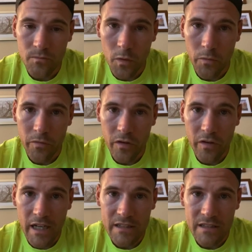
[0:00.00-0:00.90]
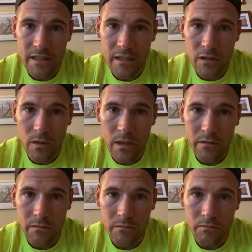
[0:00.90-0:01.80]
Hopefully you guys can go out
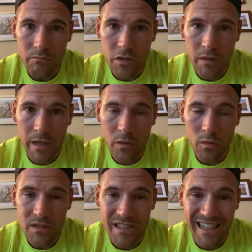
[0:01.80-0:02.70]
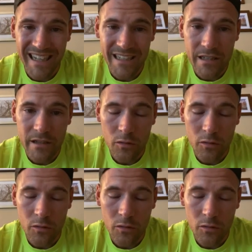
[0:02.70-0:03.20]
and try to make one tonight